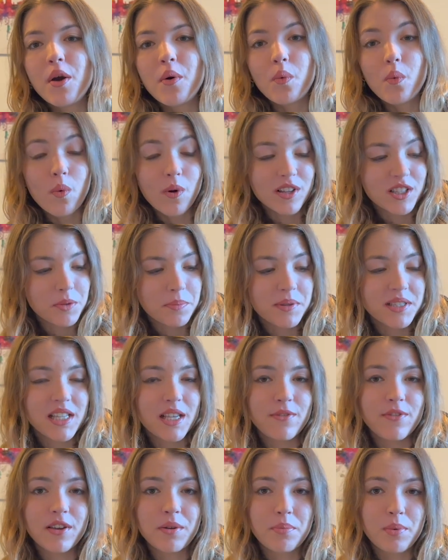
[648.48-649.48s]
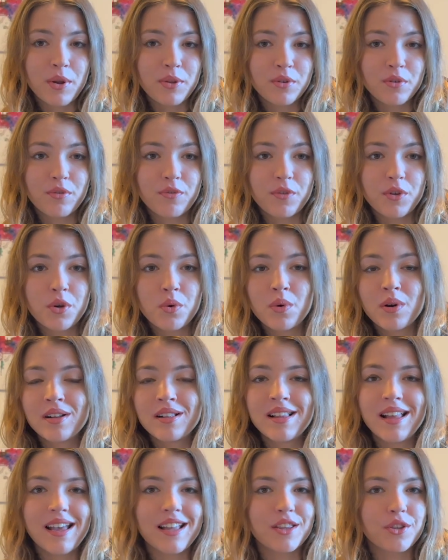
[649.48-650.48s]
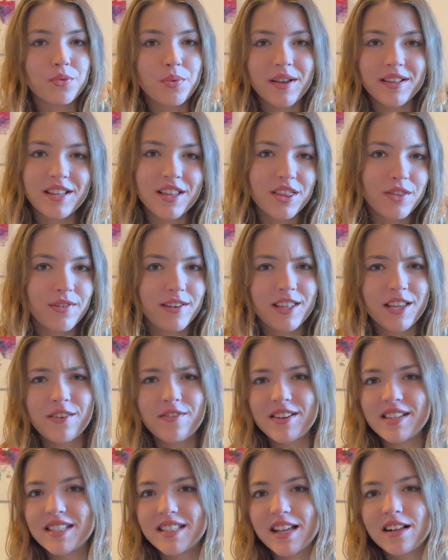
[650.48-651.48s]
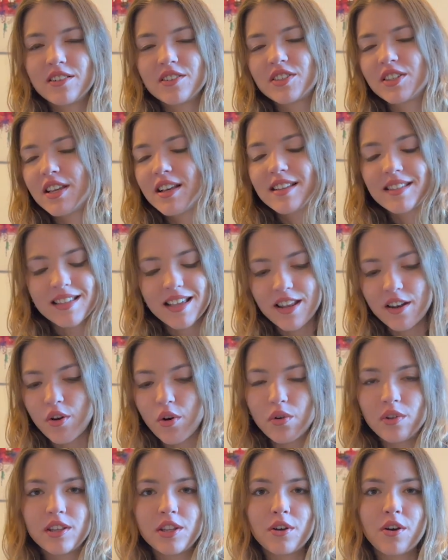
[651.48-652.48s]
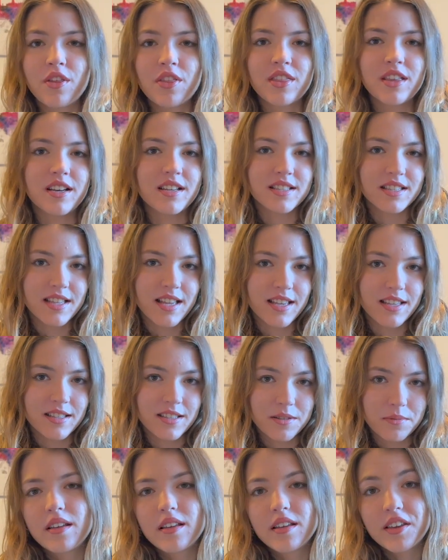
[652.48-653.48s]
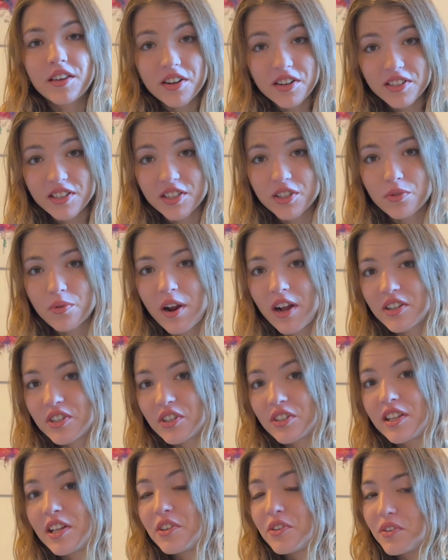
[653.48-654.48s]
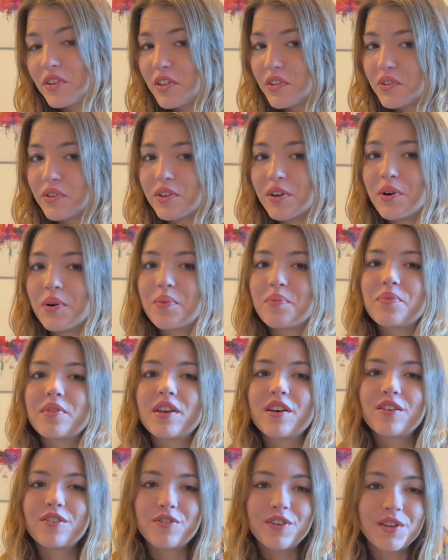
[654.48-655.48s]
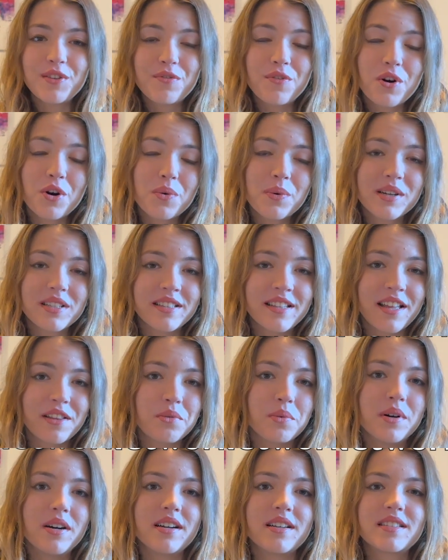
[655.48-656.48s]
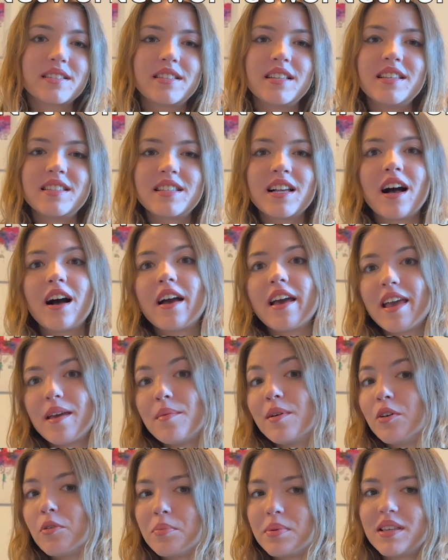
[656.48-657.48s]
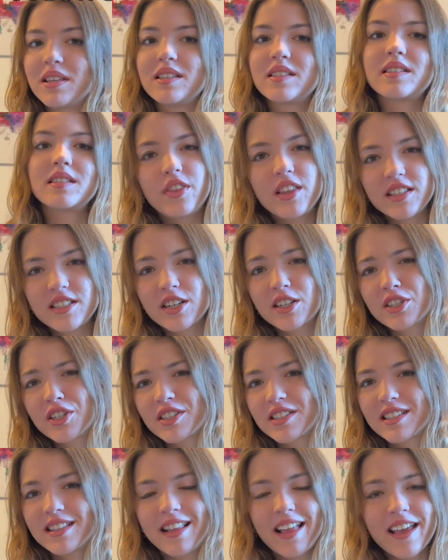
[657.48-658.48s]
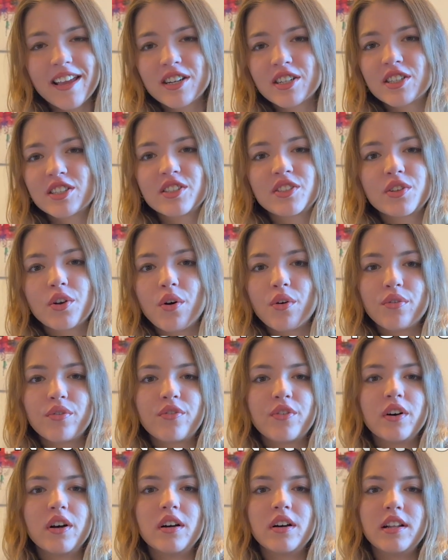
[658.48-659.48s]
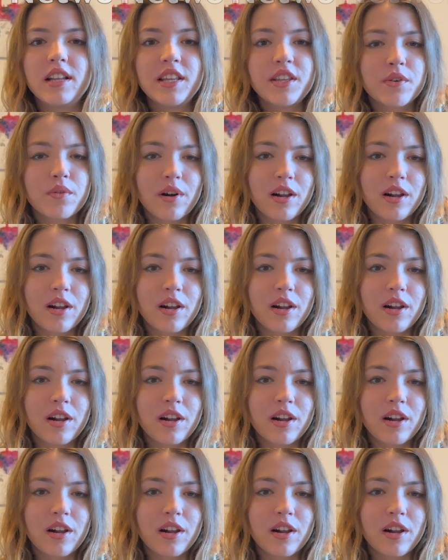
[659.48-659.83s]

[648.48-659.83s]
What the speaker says: one specific brand of fuel at 23 degrees Celsius and only on Thursdays. Here's the structure that you need to know. Feed-forward networks, these are NLPs. These are just layers of linear